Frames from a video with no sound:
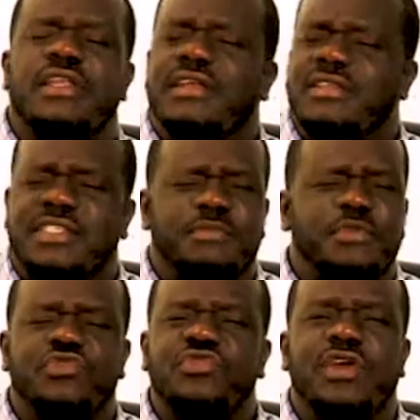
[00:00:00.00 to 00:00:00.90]
Now, this is
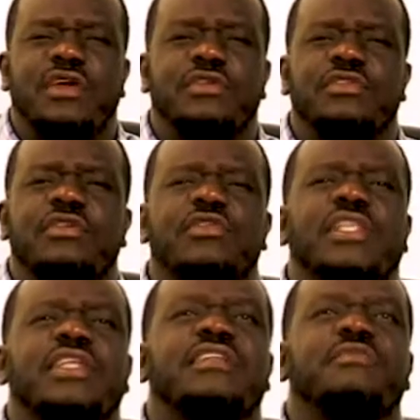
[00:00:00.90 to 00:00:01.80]
between you and God. Not go
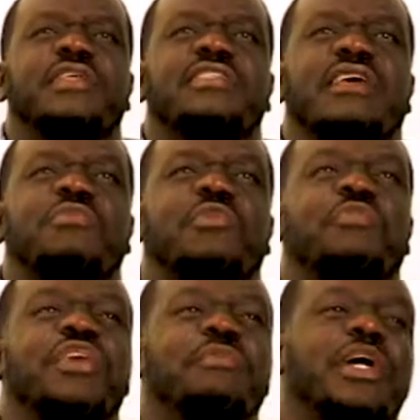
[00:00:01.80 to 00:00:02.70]
and tell the person, I'm not
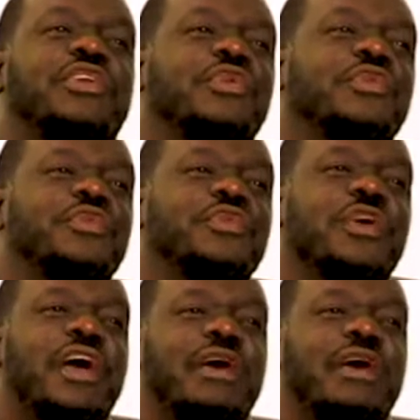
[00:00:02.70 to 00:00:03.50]
paying you back your loan. No, oh.